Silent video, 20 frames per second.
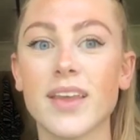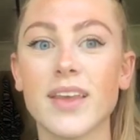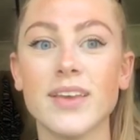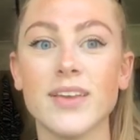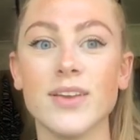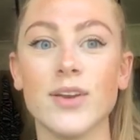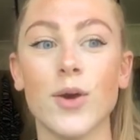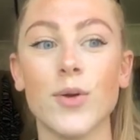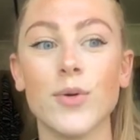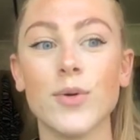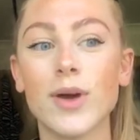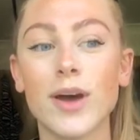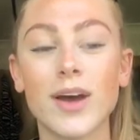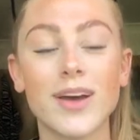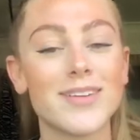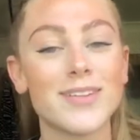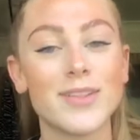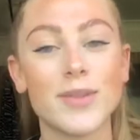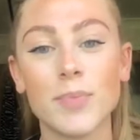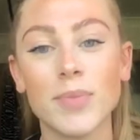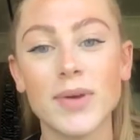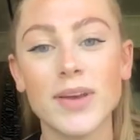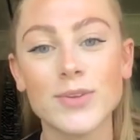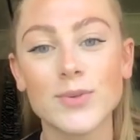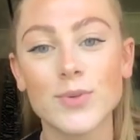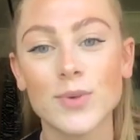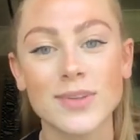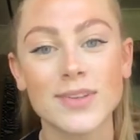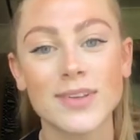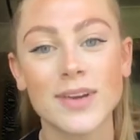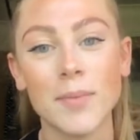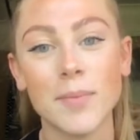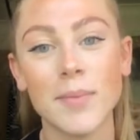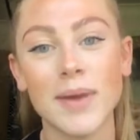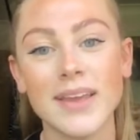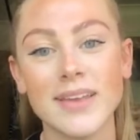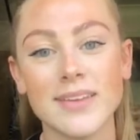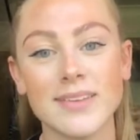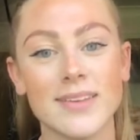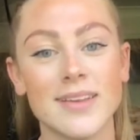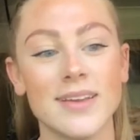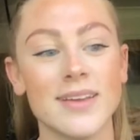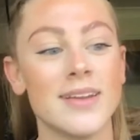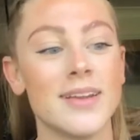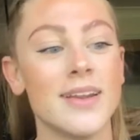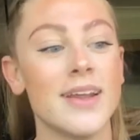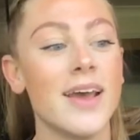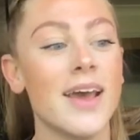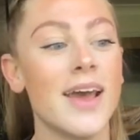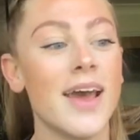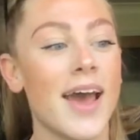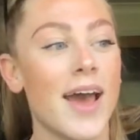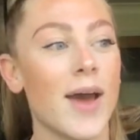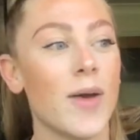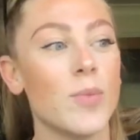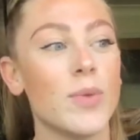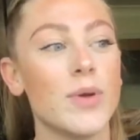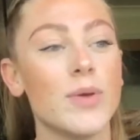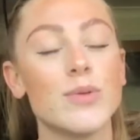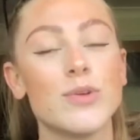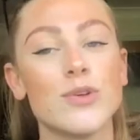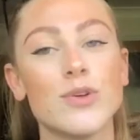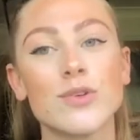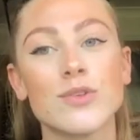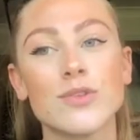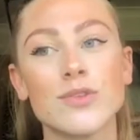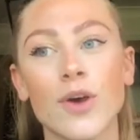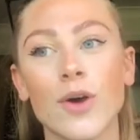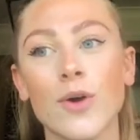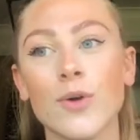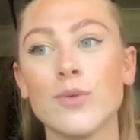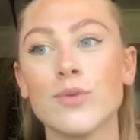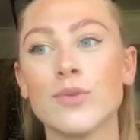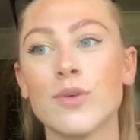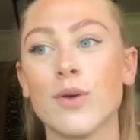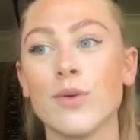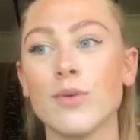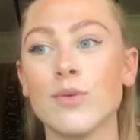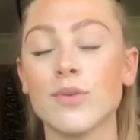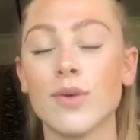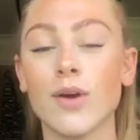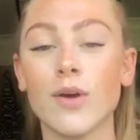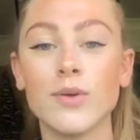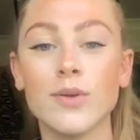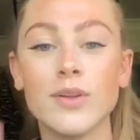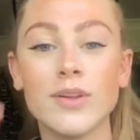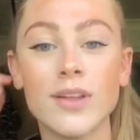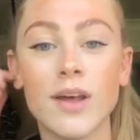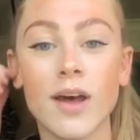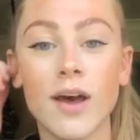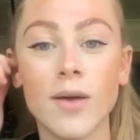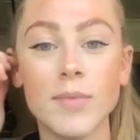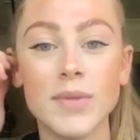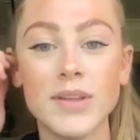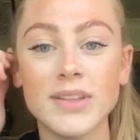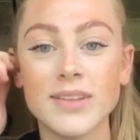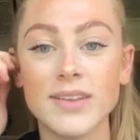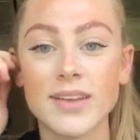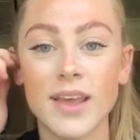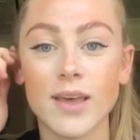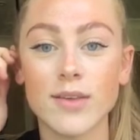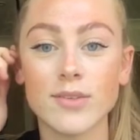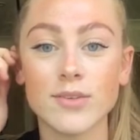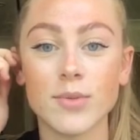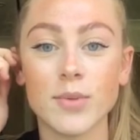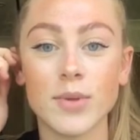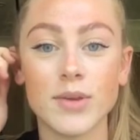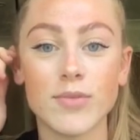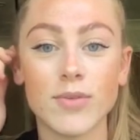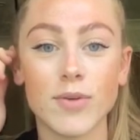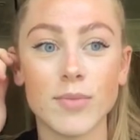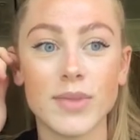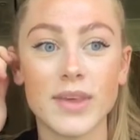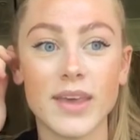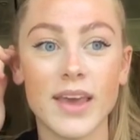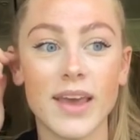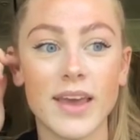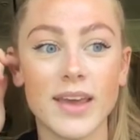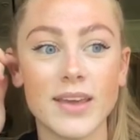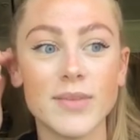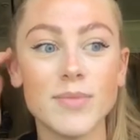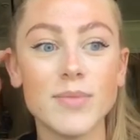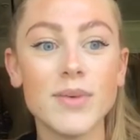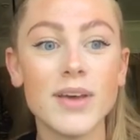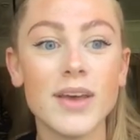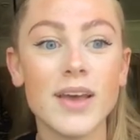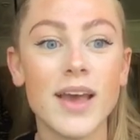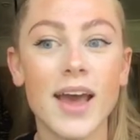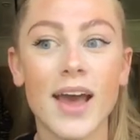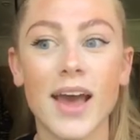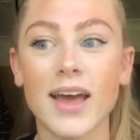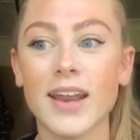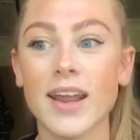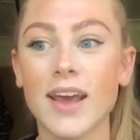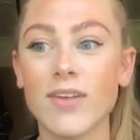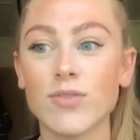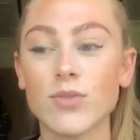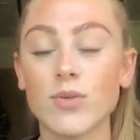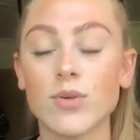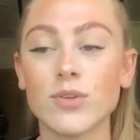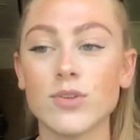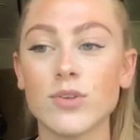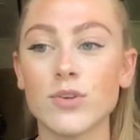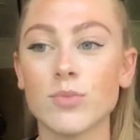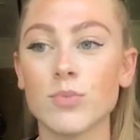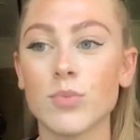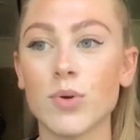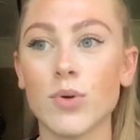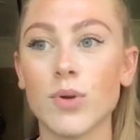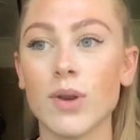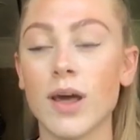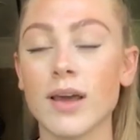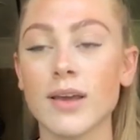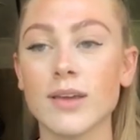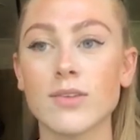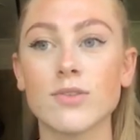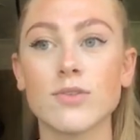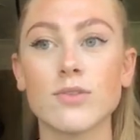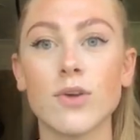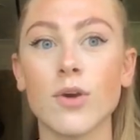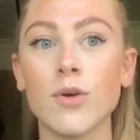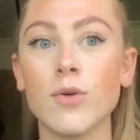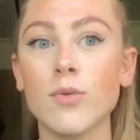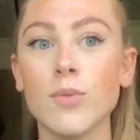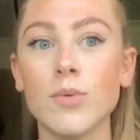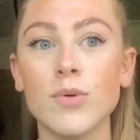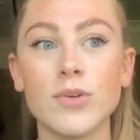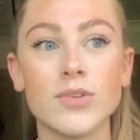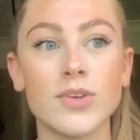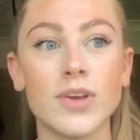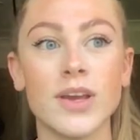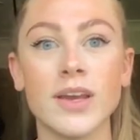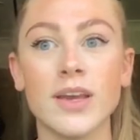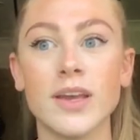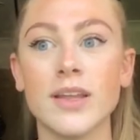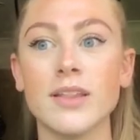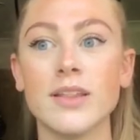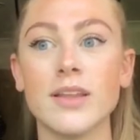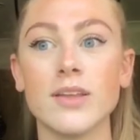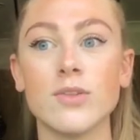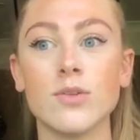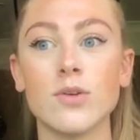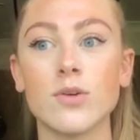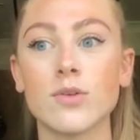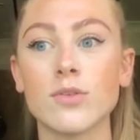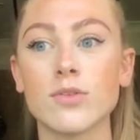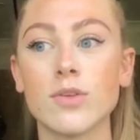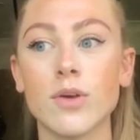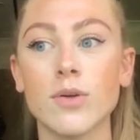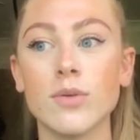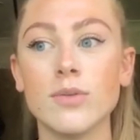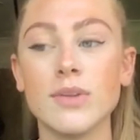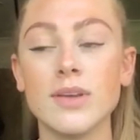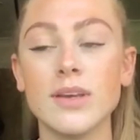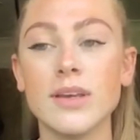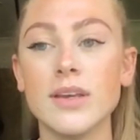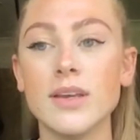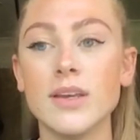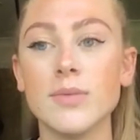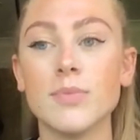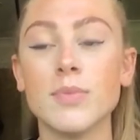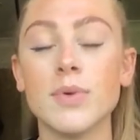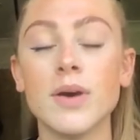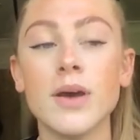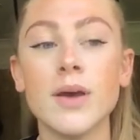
you know, the pitch wasn't amazing, and we were just so determined to get something from the game, and everyone just put like so much in, they dug so deep,